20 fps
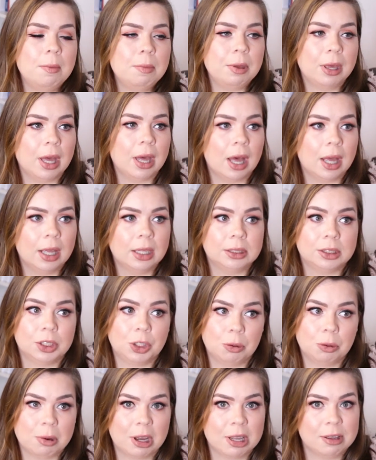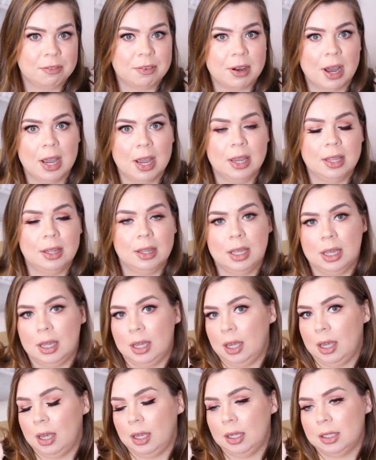because you might find
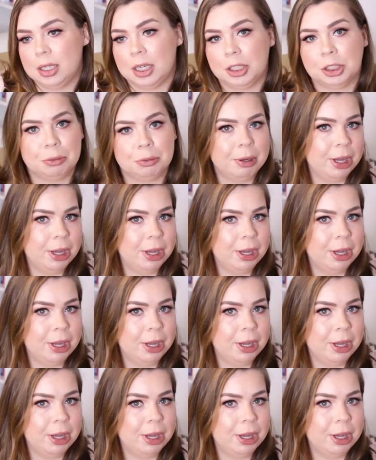the teacher